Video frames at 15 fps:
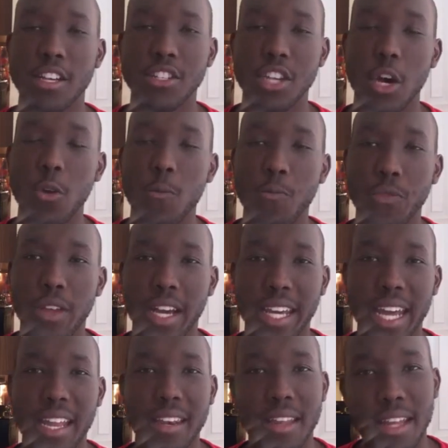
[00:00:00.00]
So
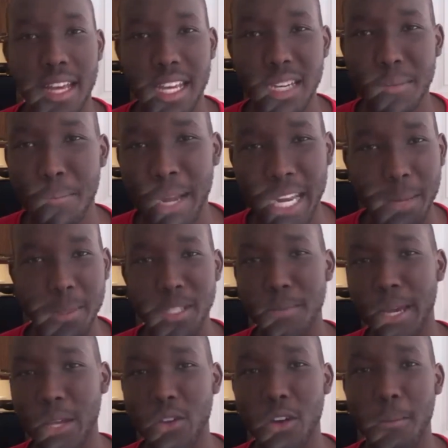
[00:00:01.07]
again, my name is
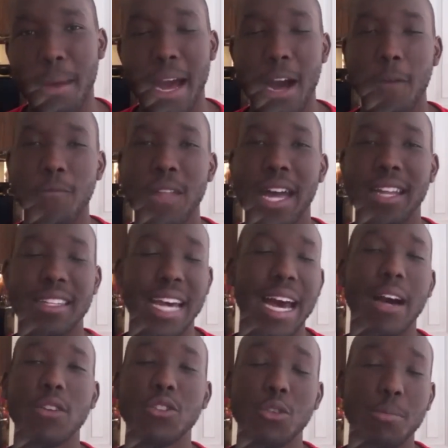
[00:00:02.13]
Emmanuel Kamau. That is
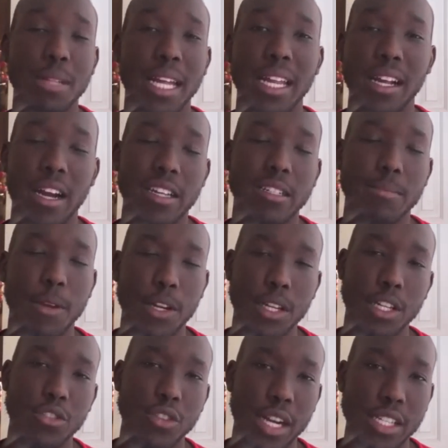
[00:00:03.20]
how to plan a content
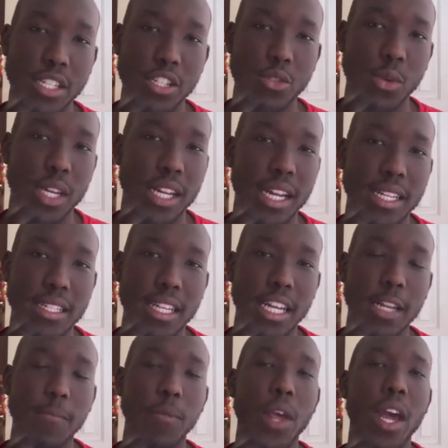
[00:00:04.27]
marketing strategy in
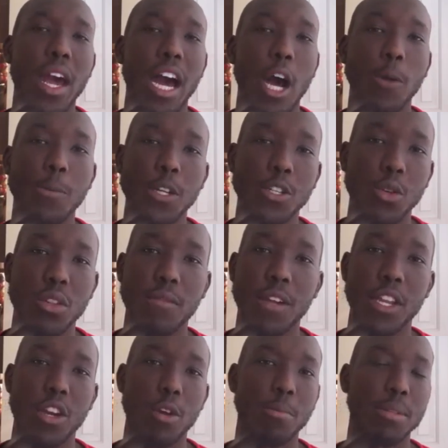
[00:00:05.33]
2019. I hope you enjoyed the
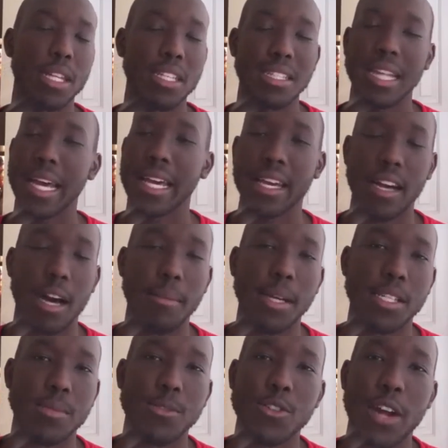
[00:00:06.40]
video. Please like,
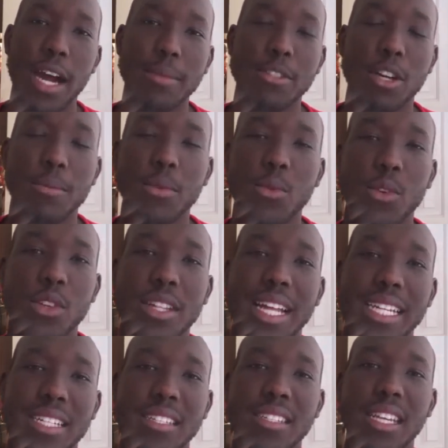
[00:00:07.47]
comment, subscribe. Tell me what you'd
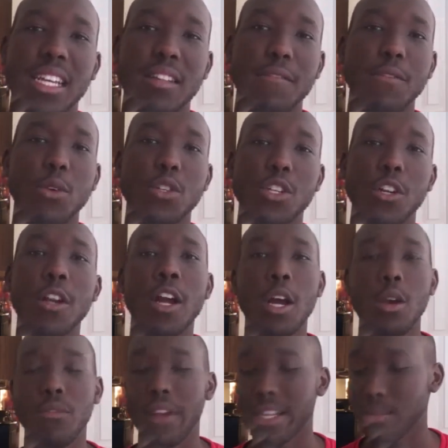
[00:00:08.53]
like to see in the future.
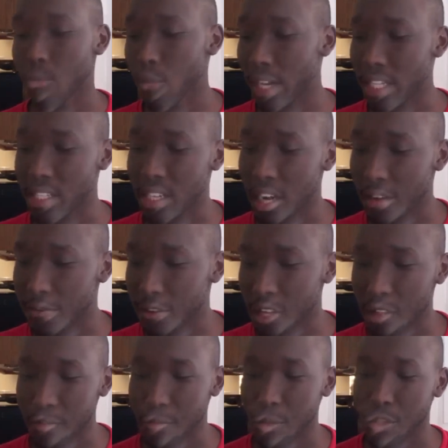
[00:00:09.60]
You've got some great stuff
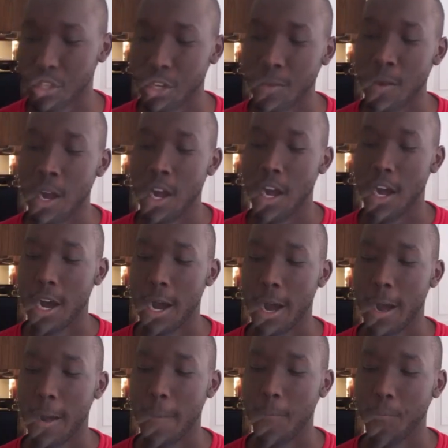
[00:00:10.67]
in the future.
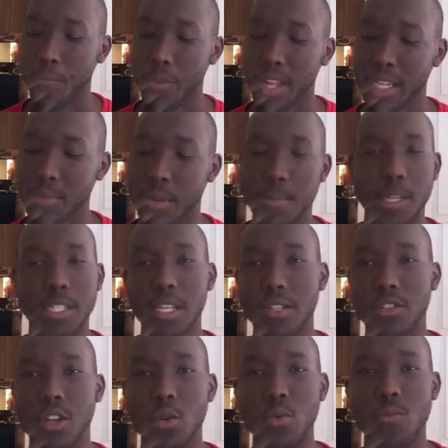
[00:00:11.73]
That's pretty much
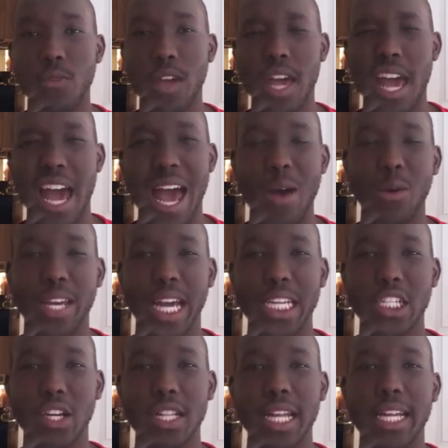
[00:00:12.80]
it. So I will
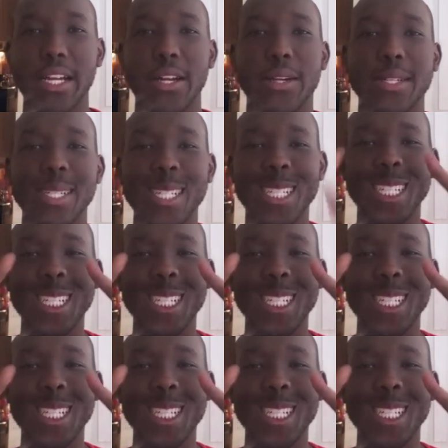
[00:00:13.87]
catch y'all later.